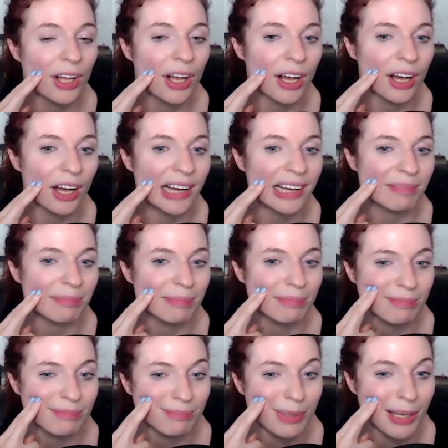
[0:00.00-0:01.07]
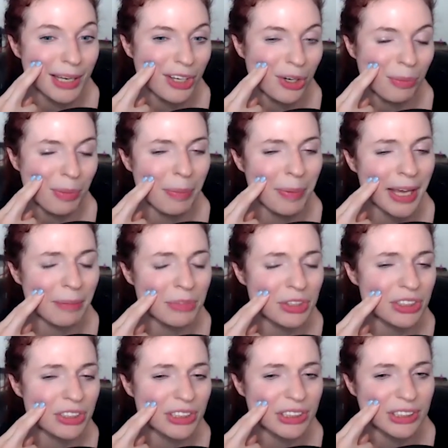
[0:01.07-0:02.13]
But maybe I'm
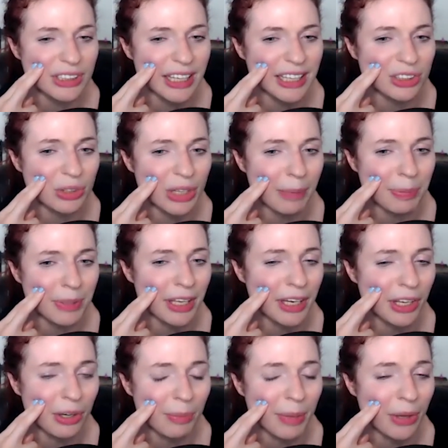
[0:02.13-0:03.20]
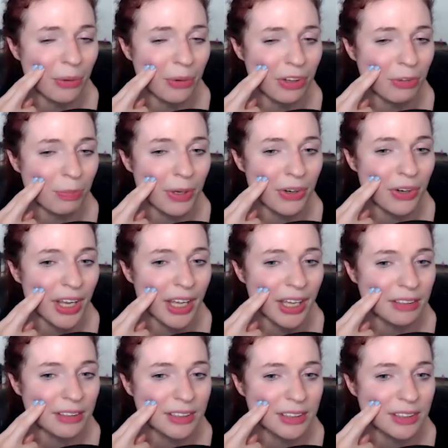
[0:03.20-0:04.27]
just extrapolating on my own
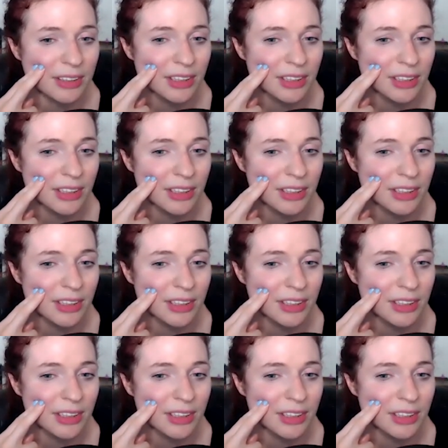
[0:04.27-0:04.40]
experience.